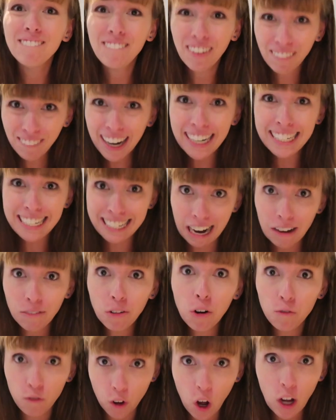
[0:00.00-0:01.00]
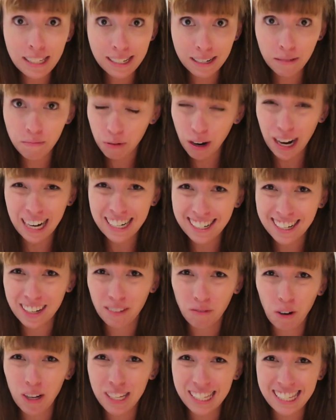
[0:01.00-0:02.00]
But my general first
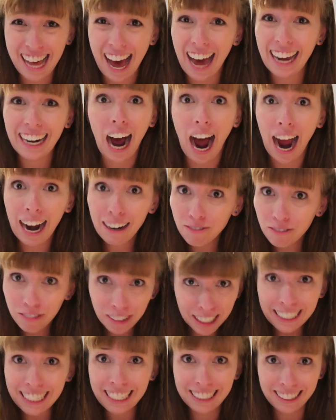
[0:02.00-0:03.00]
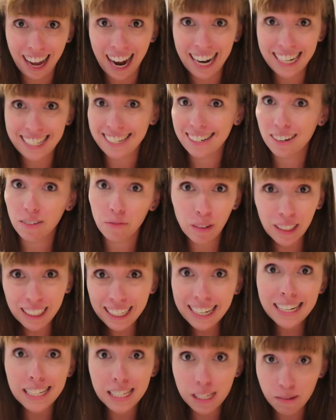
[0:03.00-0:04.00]
impression was that I really liked it. It
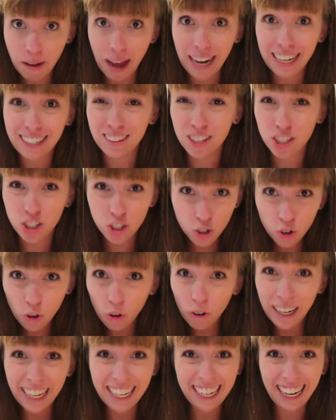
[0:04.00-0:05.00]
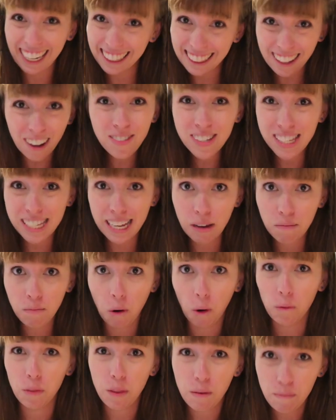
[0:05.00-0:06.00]
really expanded the story, and I love seeing
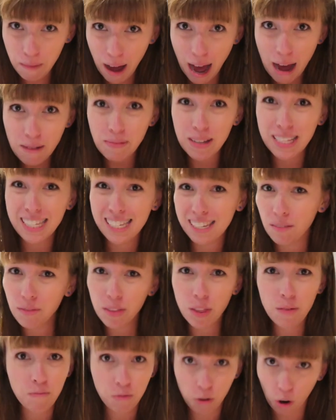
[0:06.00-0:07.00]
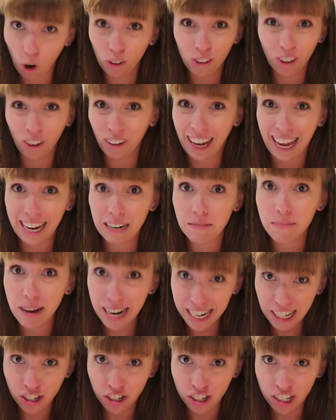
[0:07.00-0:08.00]
more of the map and some of the prologue
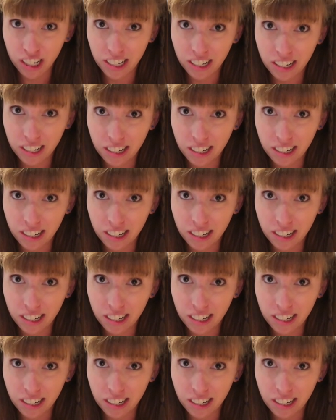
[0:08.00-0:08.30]
animation.